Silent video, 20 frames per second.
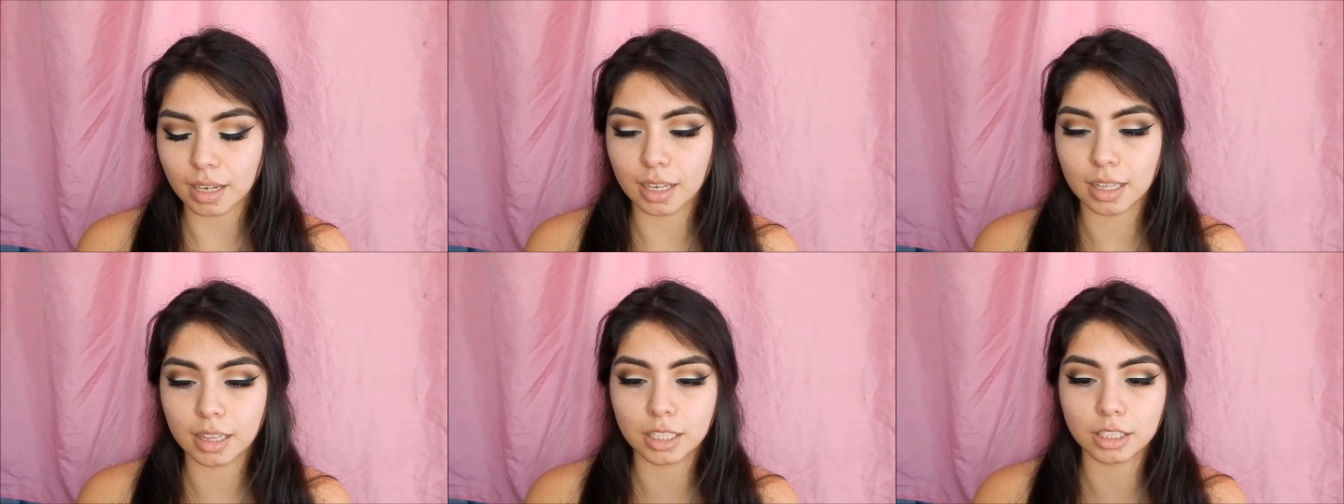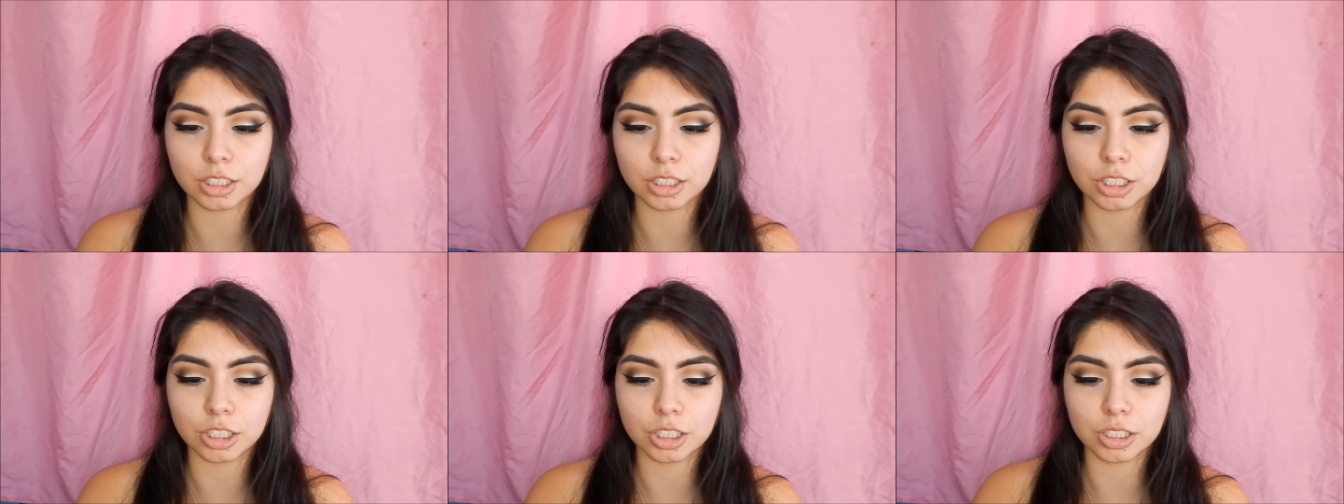And
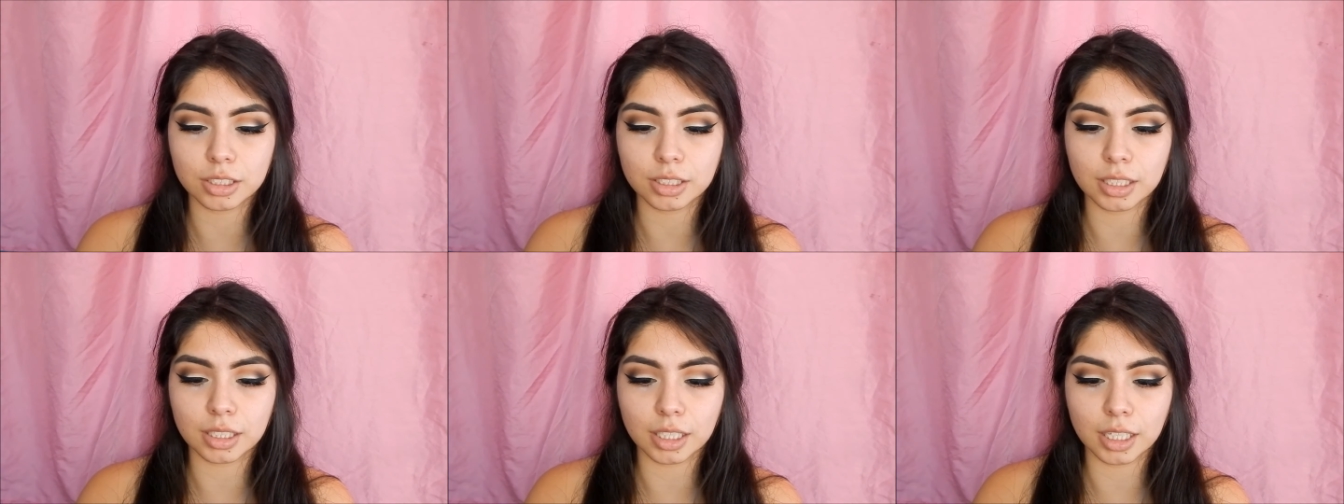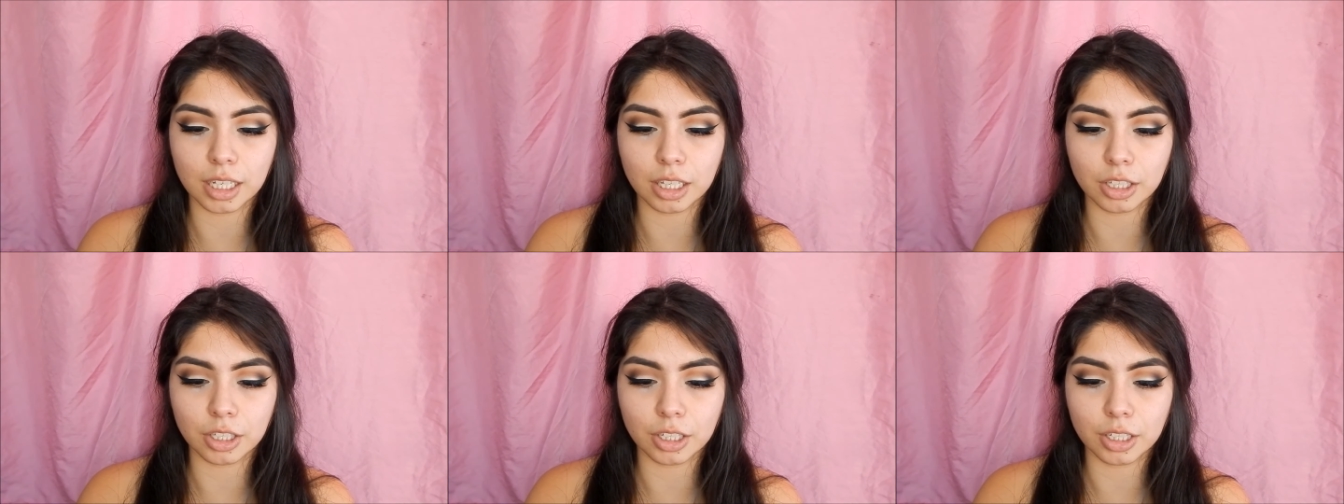this is just in the
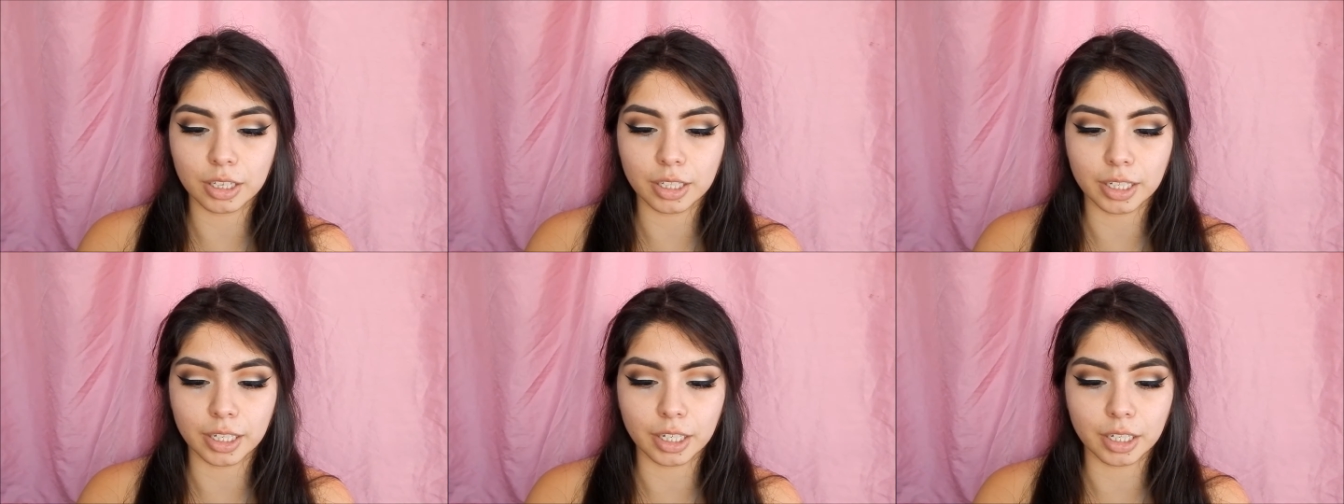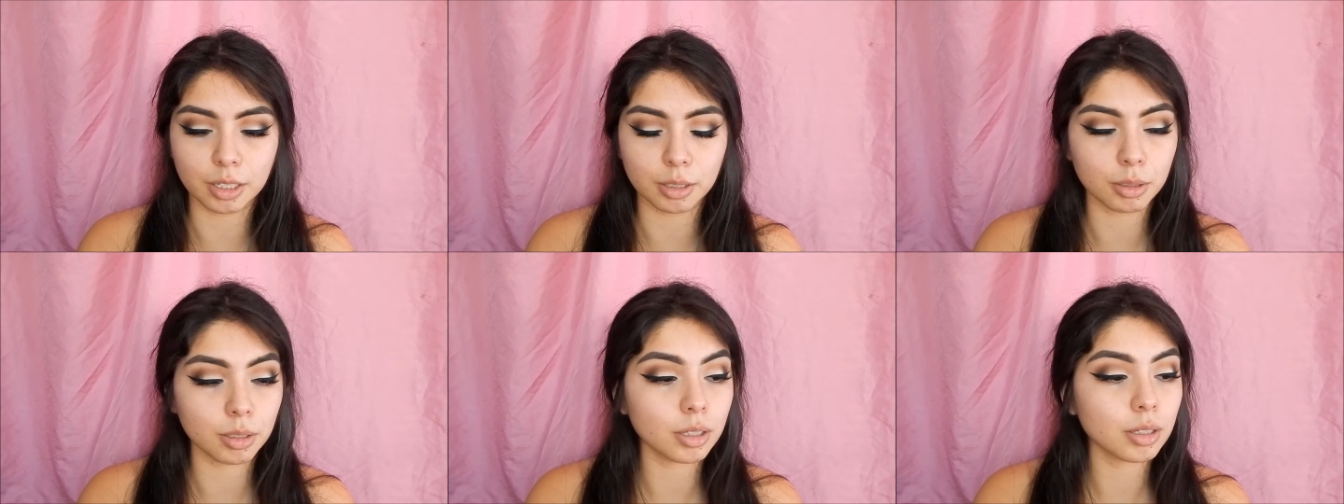color
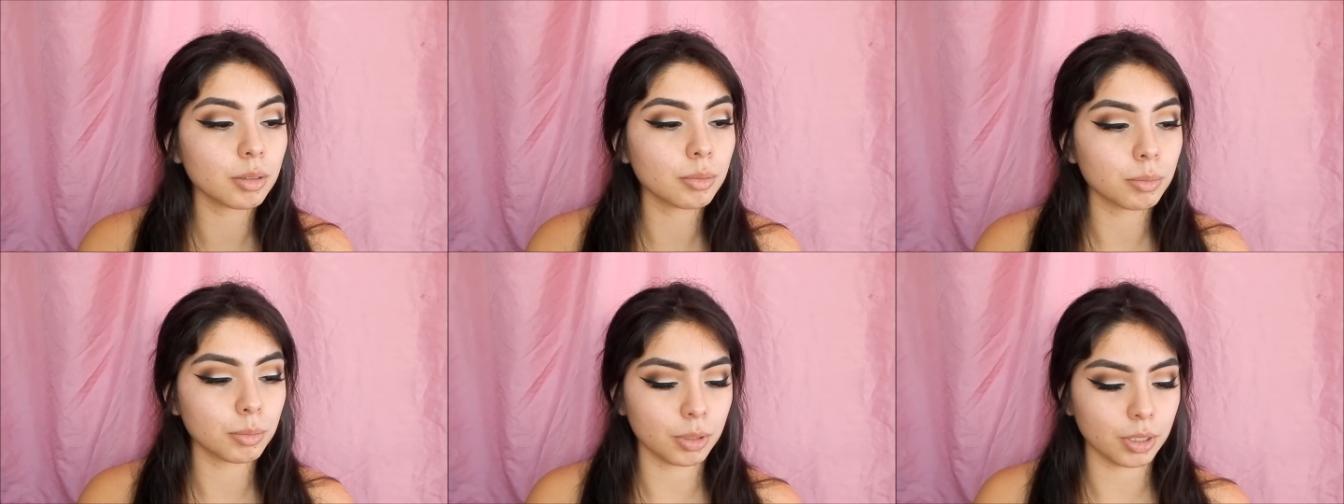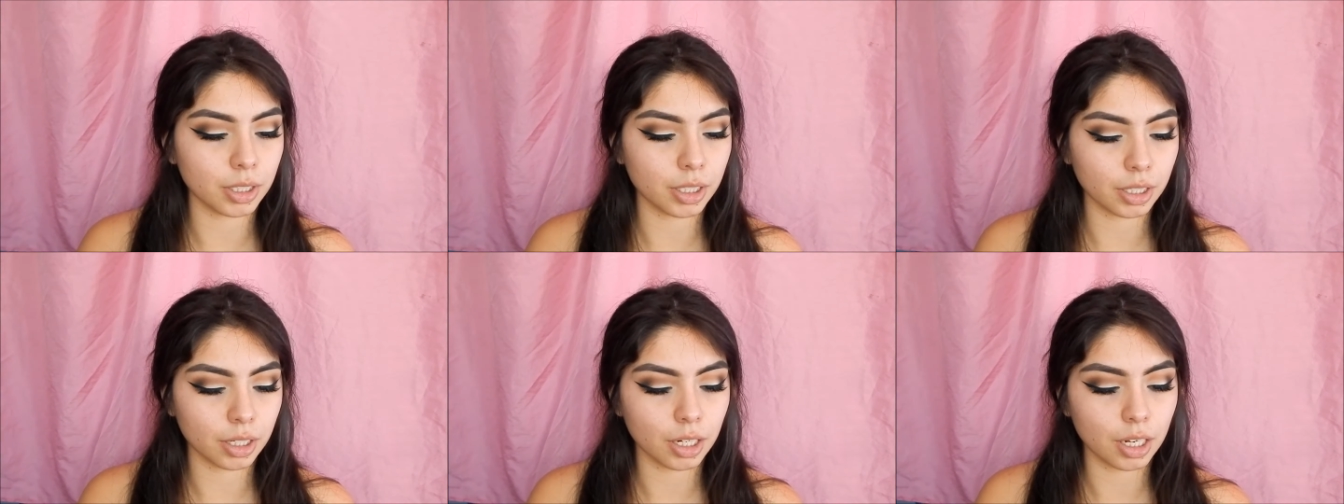Clear.
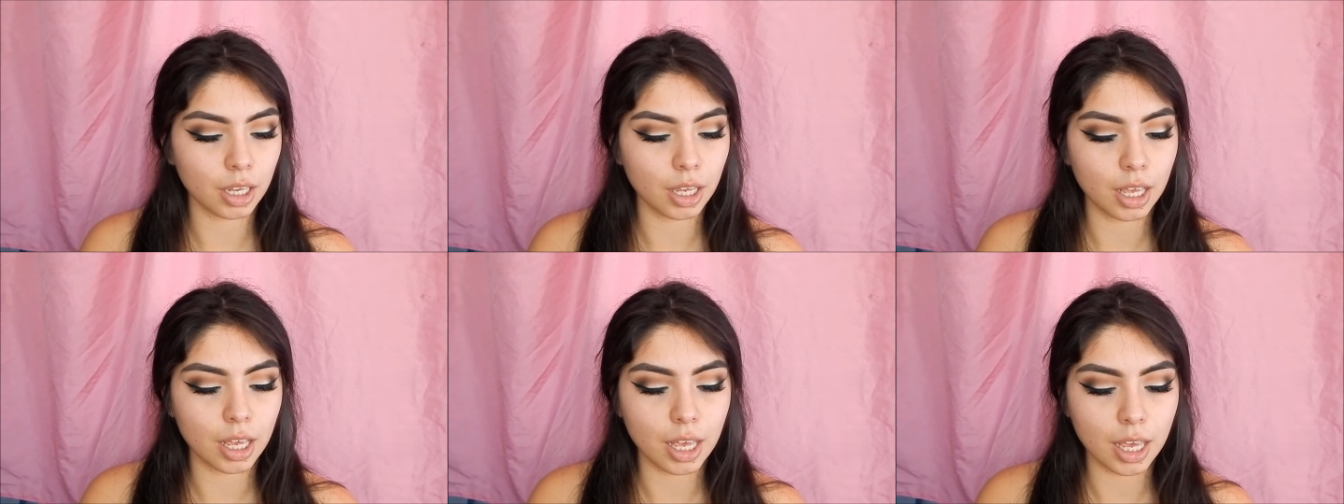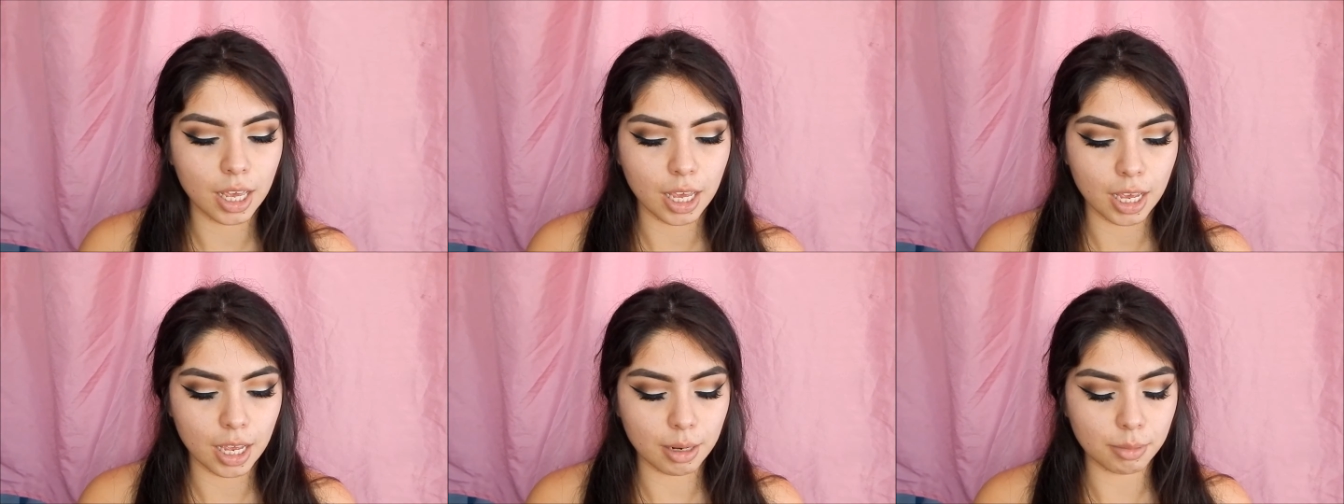
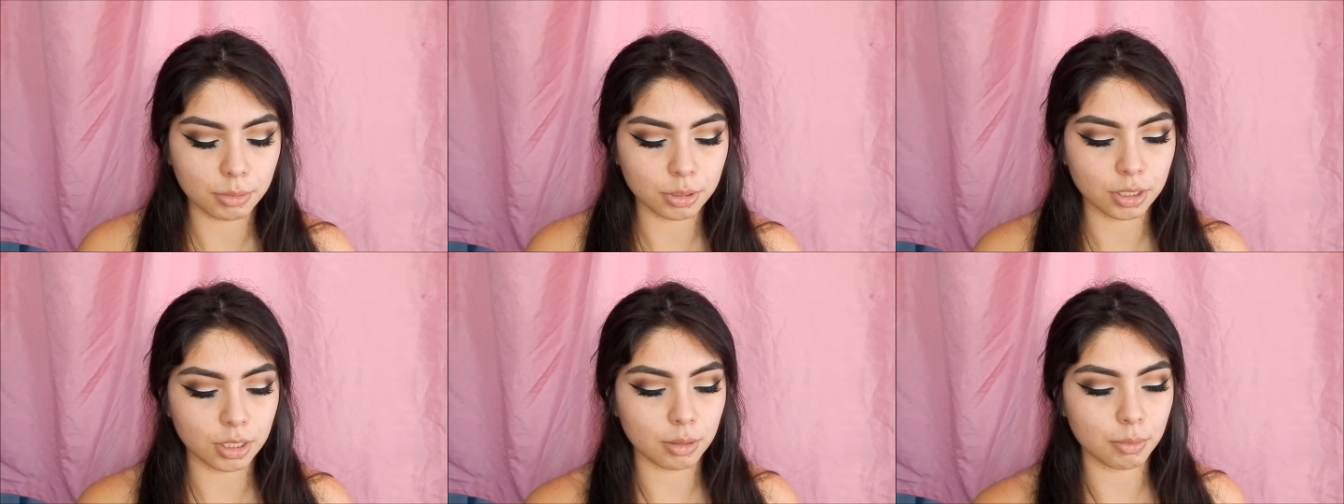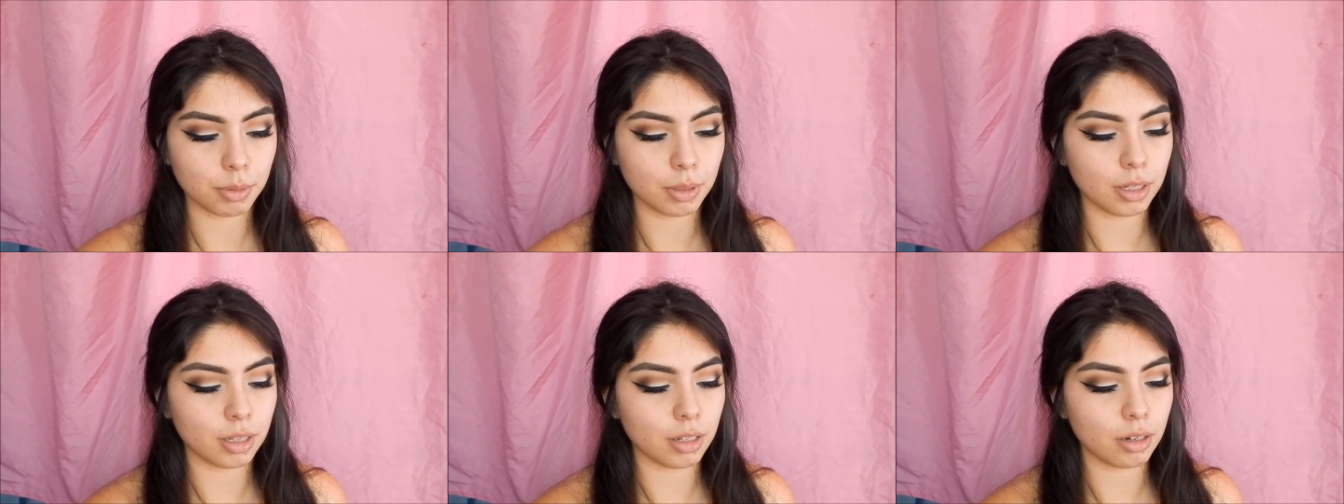I'm just going
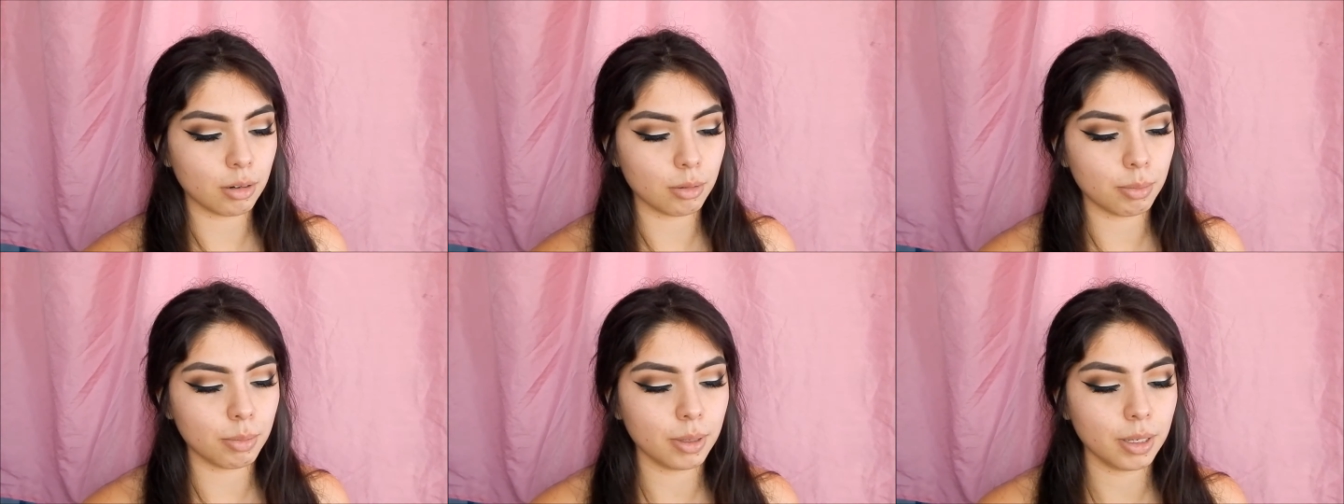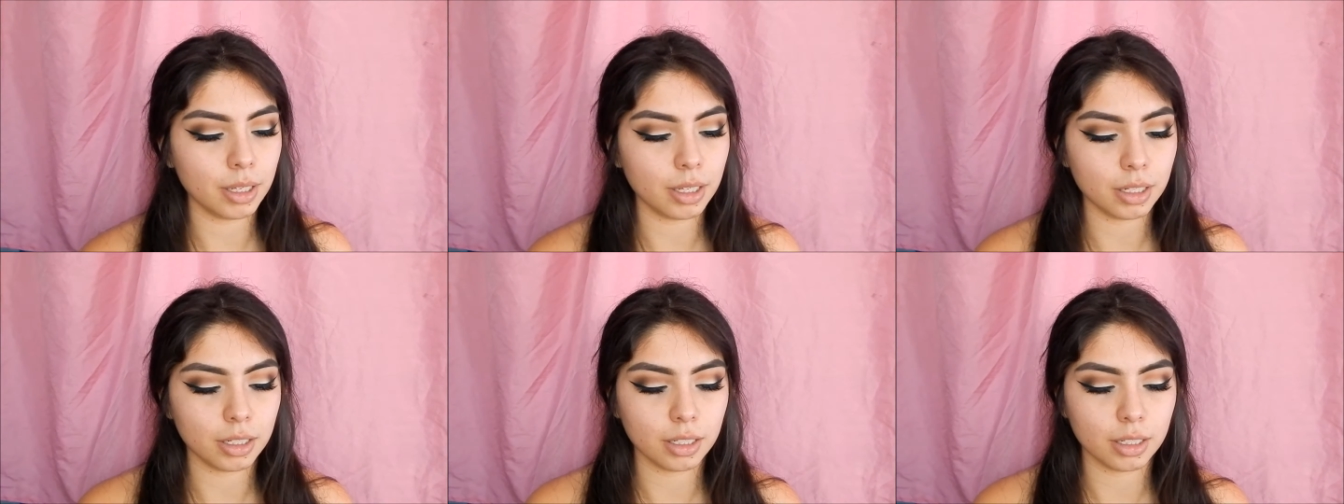to put a little
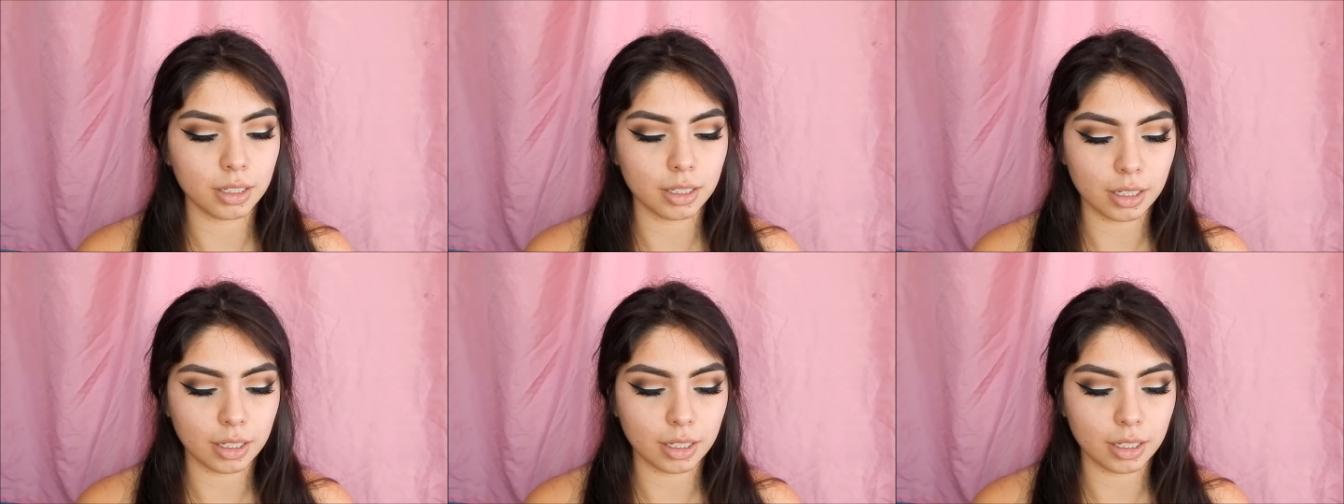bit,